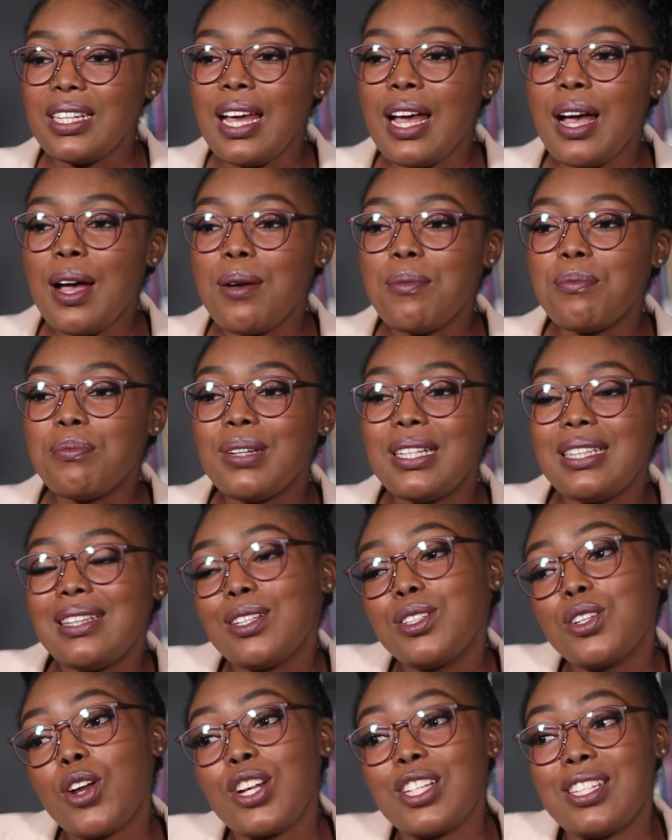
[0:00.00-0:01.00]
But
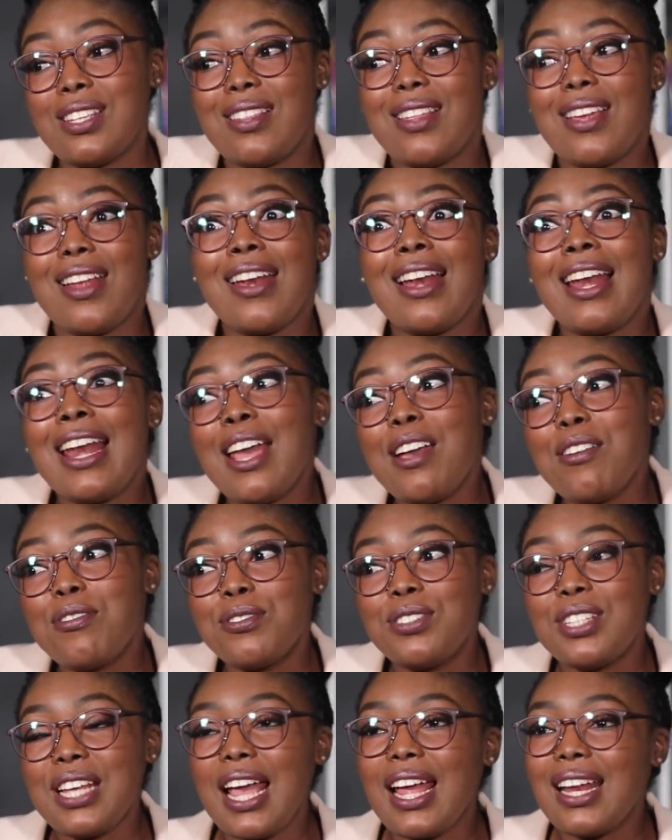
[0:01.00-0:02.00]
the doctor then
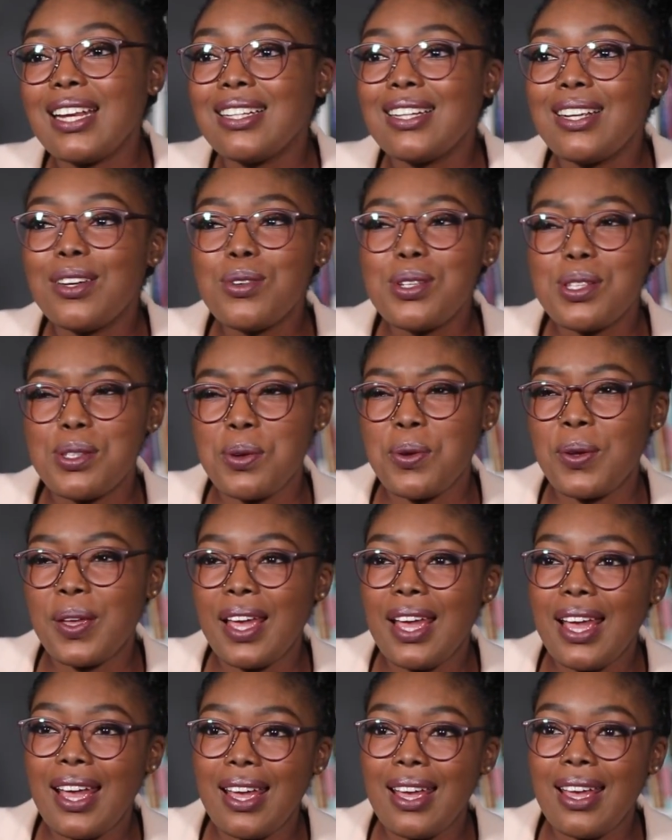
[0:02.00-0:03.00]
left, and it was
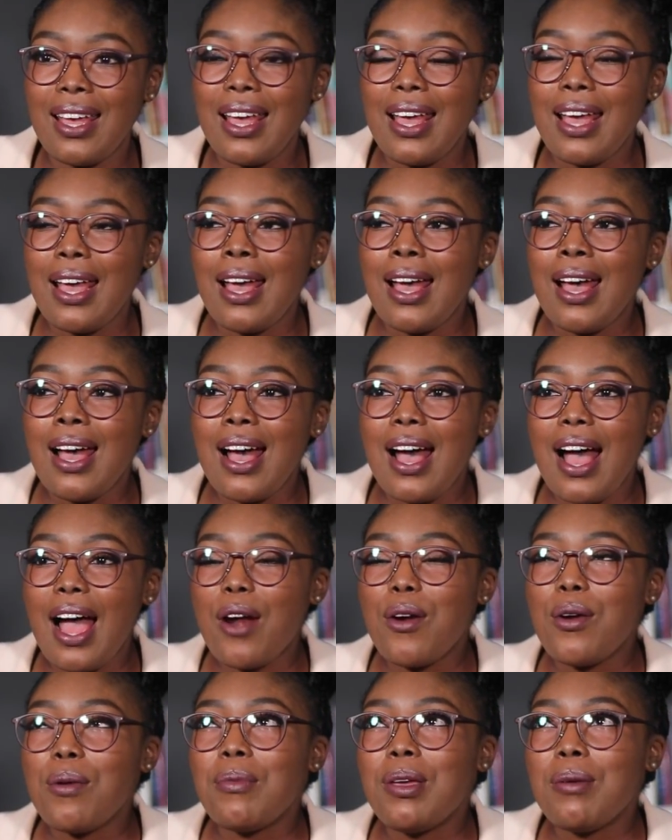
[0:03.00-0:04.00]
okay.
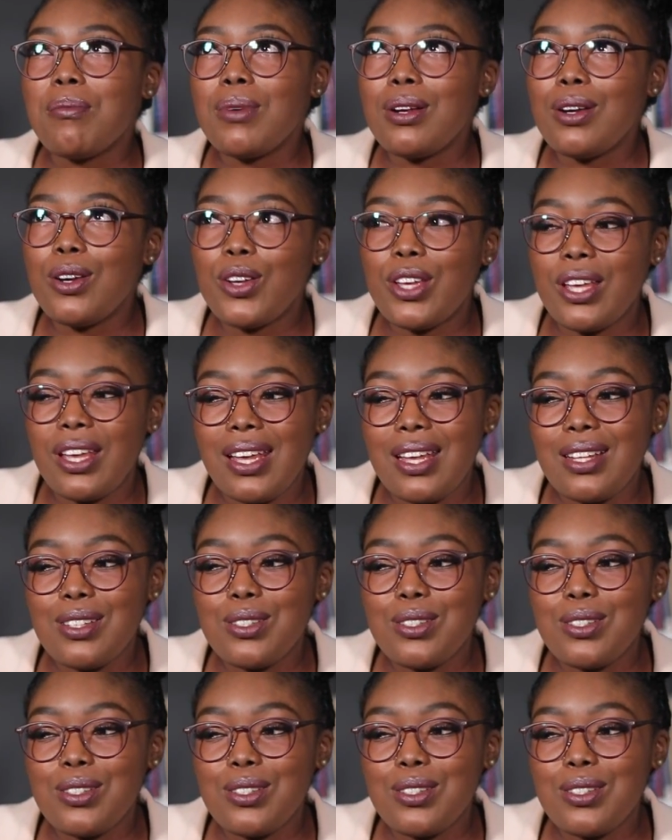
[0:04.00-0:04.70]
I remember looking